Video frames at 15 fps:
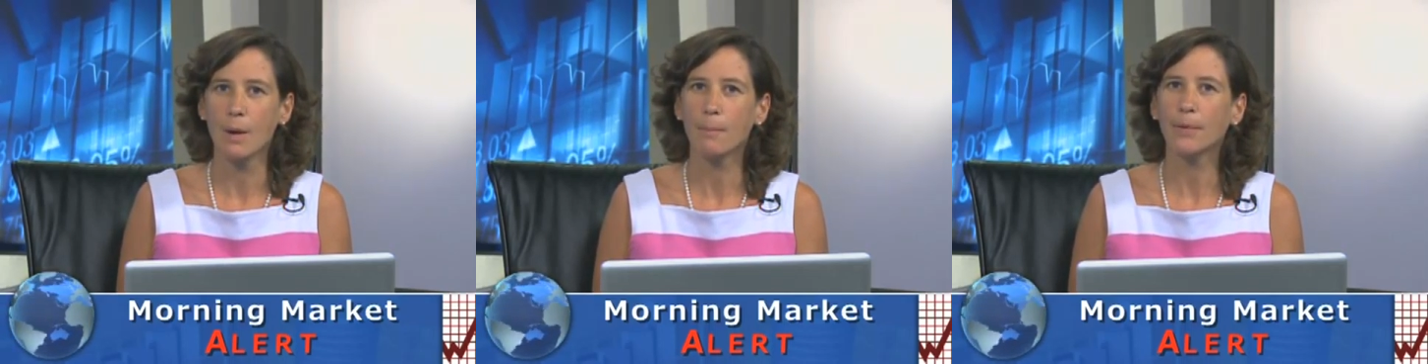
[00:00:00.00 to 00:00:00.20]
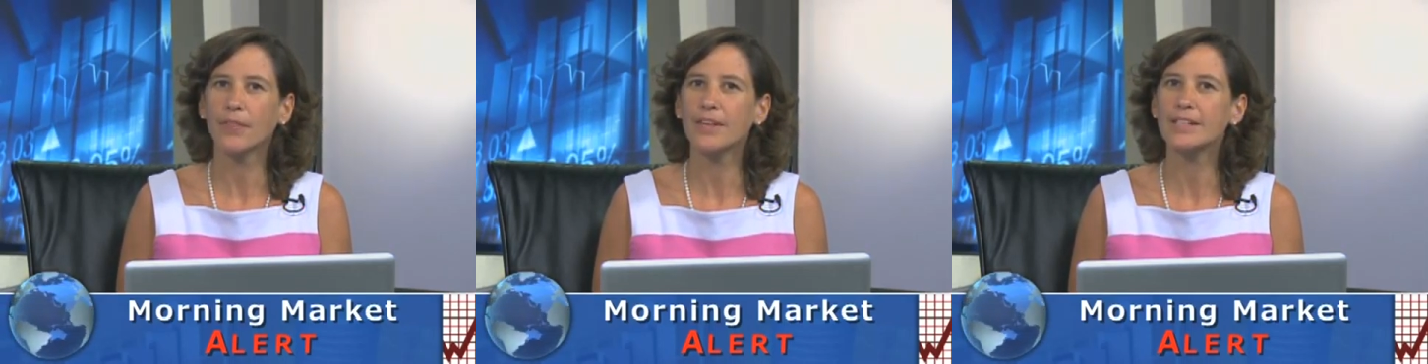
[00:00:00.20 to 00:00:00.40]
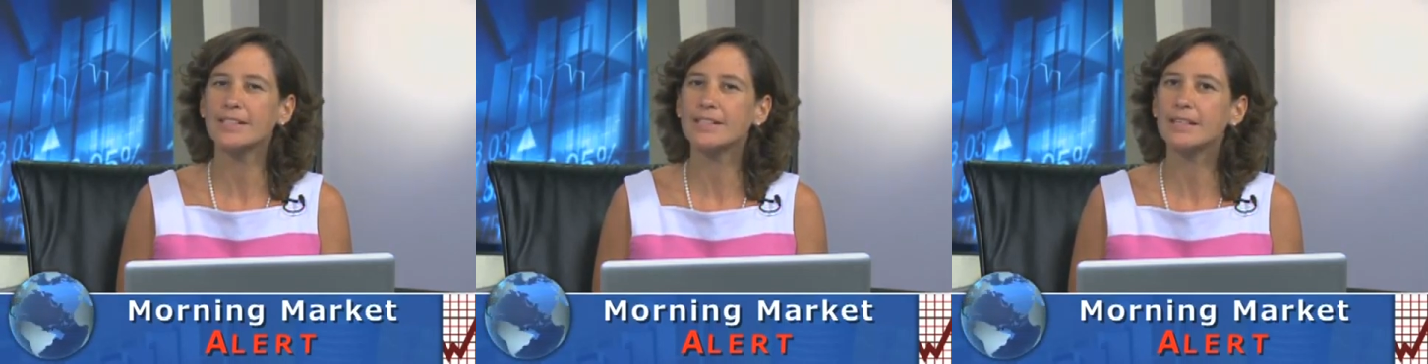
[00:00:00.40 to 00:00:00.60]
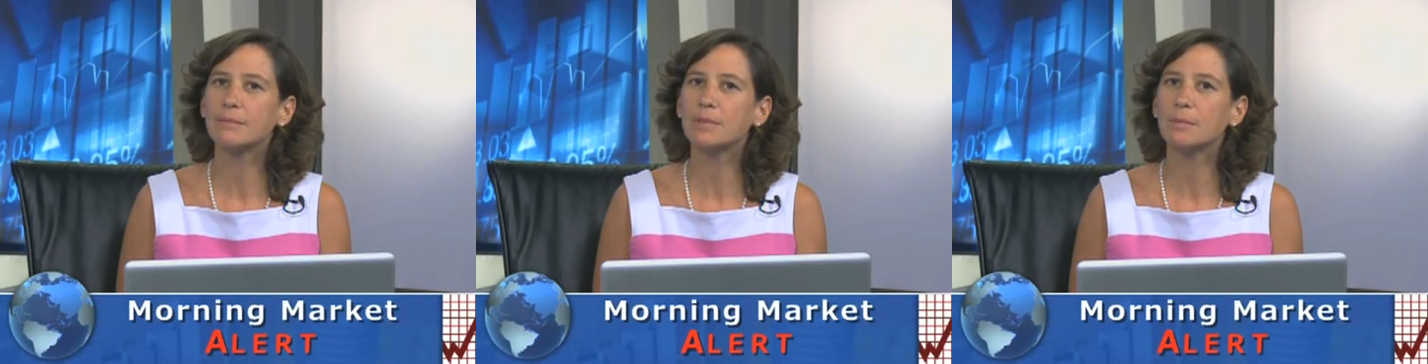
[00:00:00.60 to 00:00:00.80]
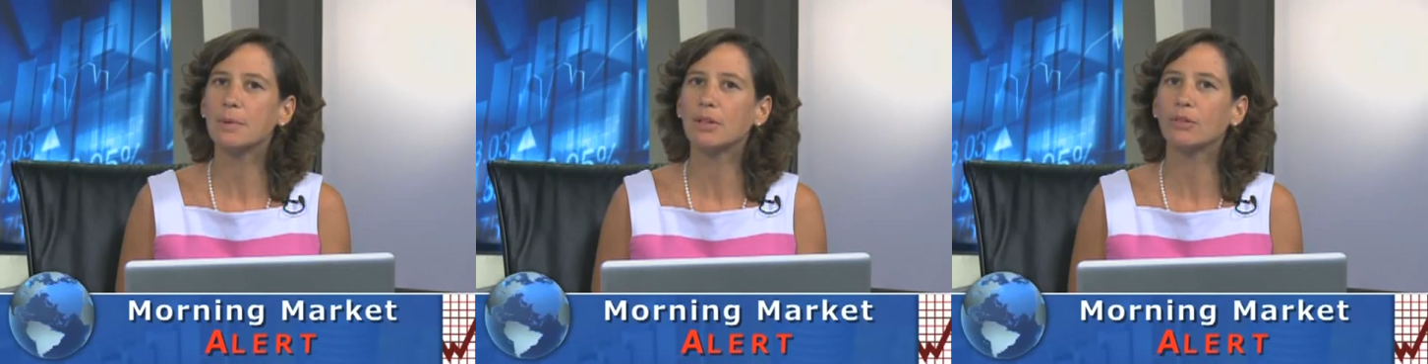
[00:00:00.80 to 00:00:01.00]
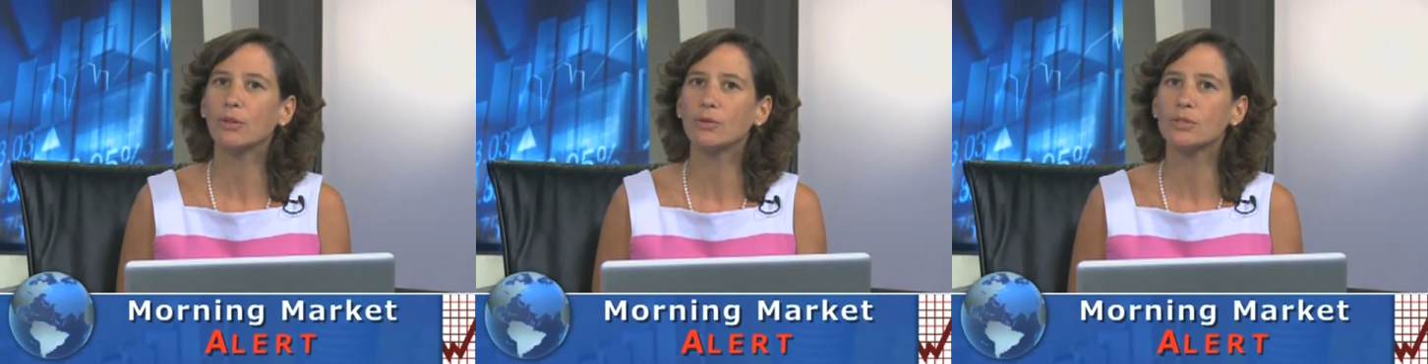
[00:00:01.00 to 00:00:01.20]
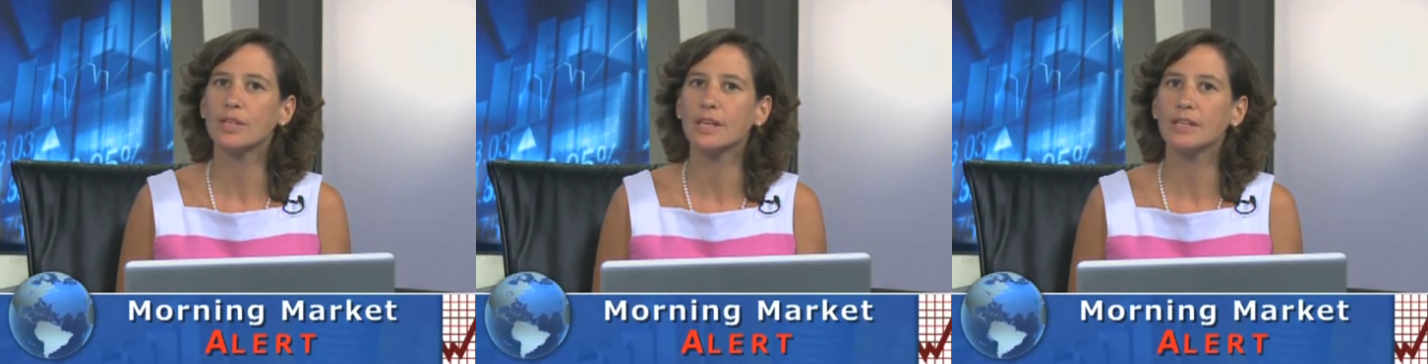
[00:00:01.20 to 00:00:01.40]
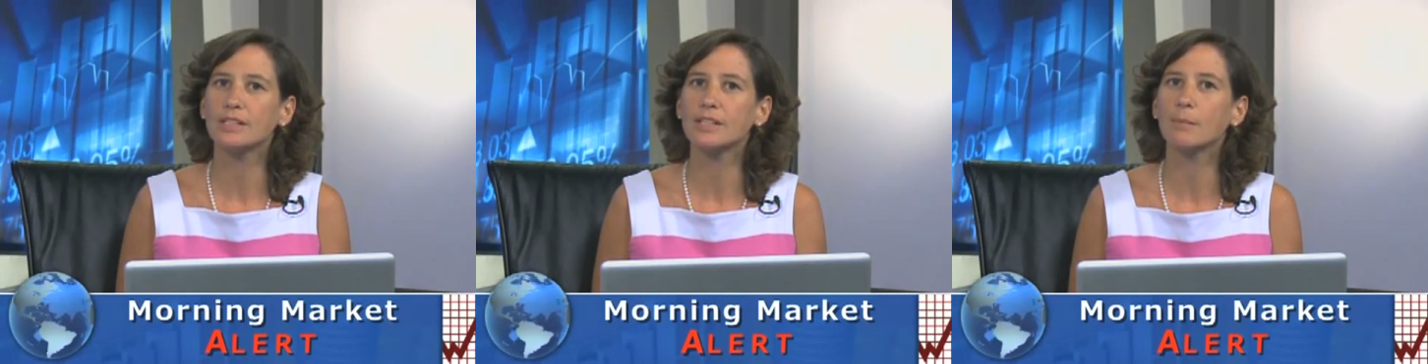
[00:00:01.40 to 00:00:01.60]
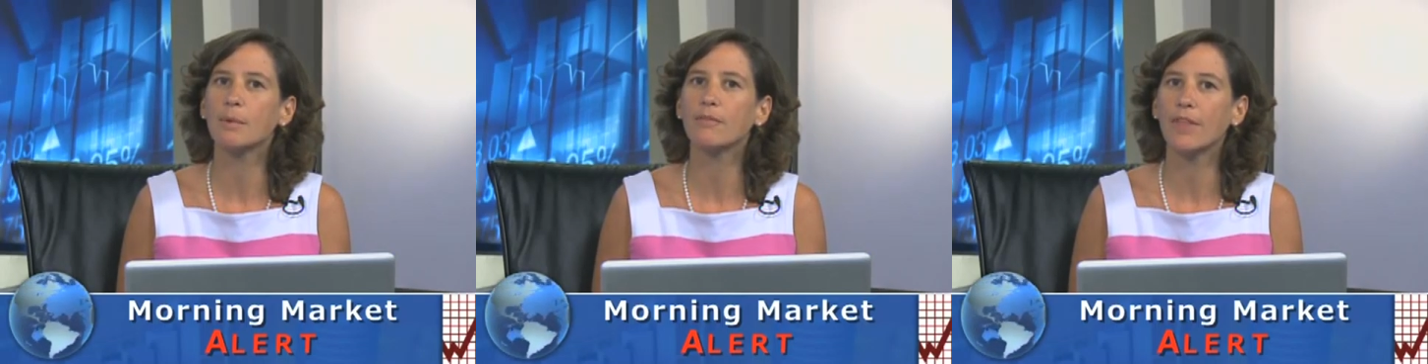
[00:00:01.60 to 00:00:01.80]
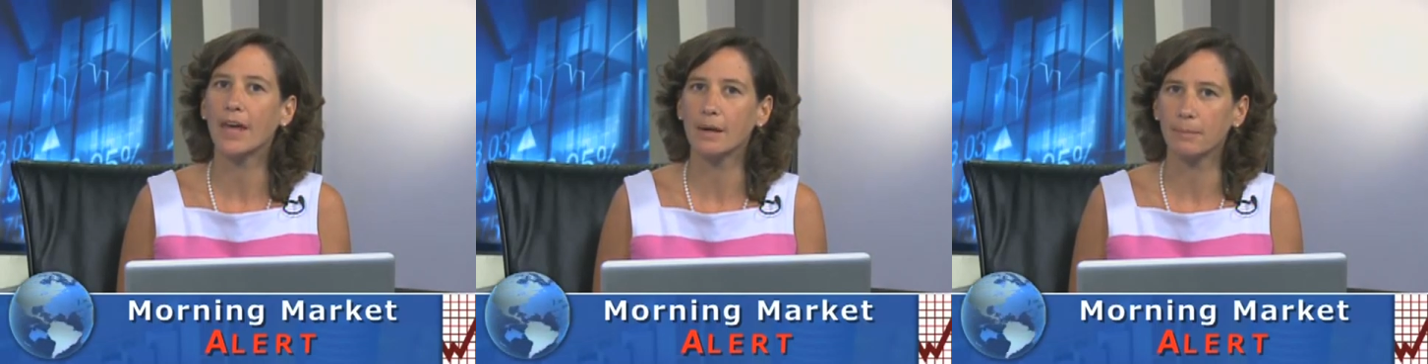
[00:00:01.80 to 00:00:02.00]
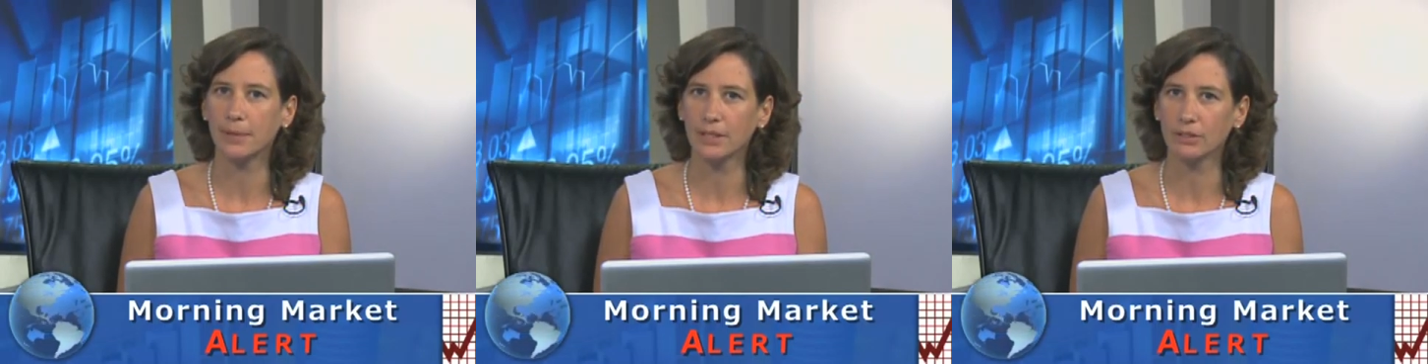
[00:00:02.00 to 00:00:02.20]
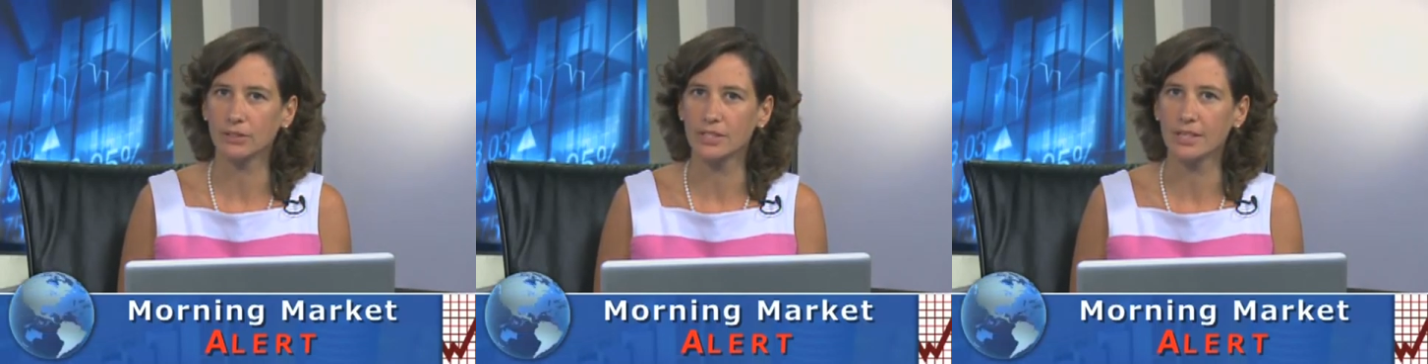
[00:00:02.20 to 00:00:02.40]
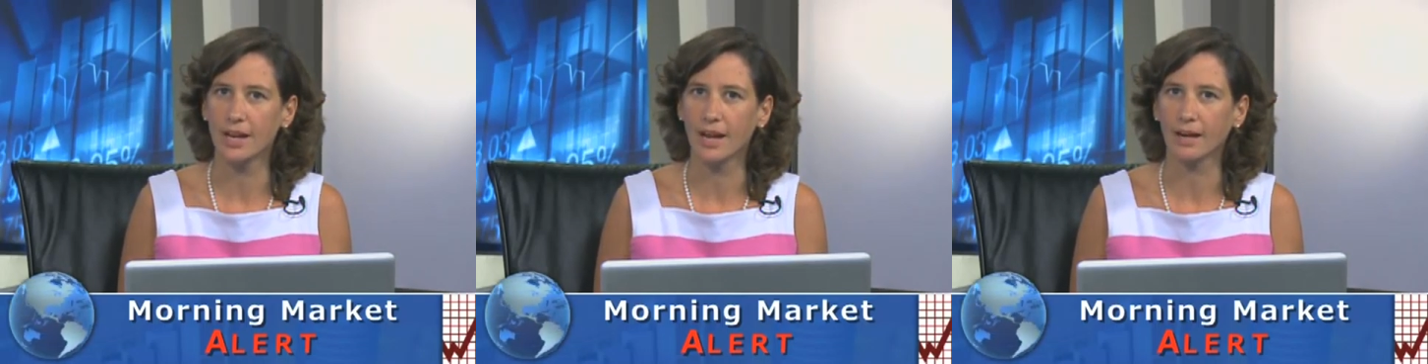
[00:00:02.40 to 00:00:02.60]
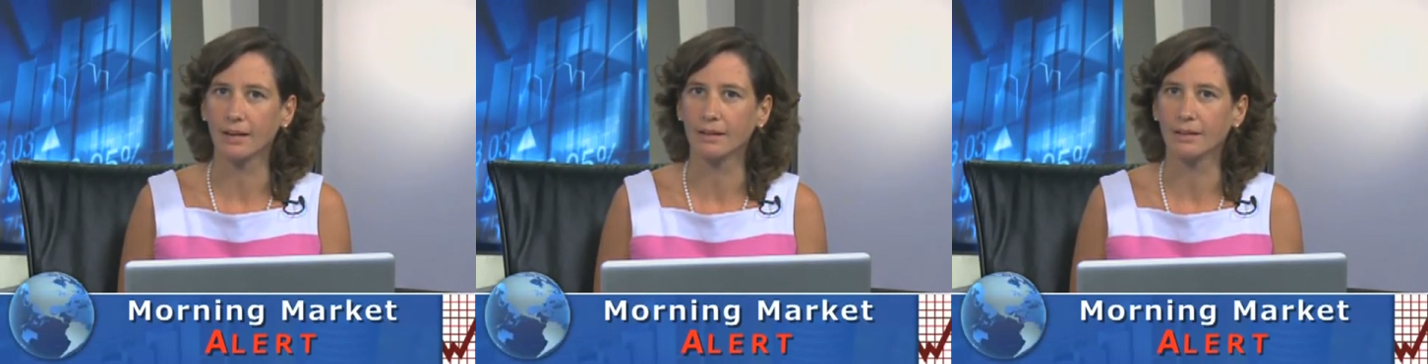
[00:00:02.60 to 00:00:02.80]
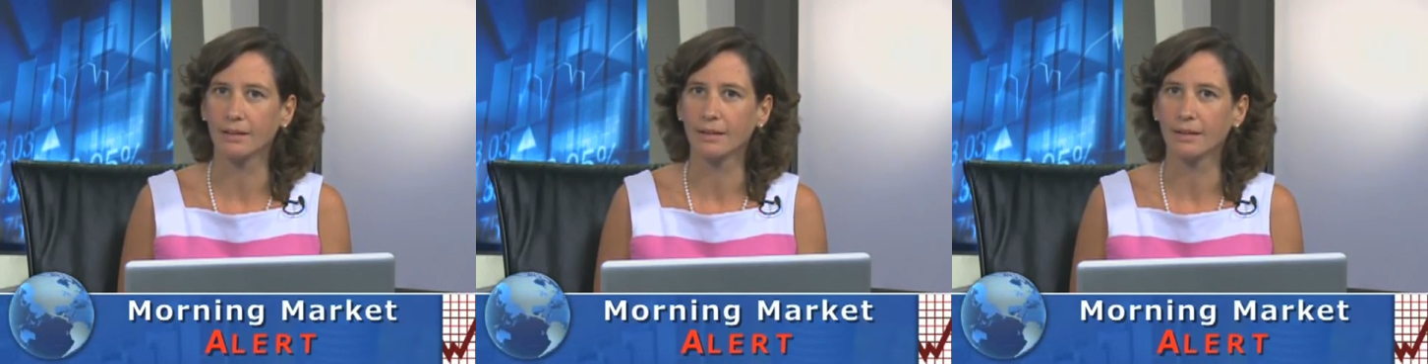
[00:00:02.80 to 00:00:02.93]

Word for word: but they seem to be losing some of that appeal today.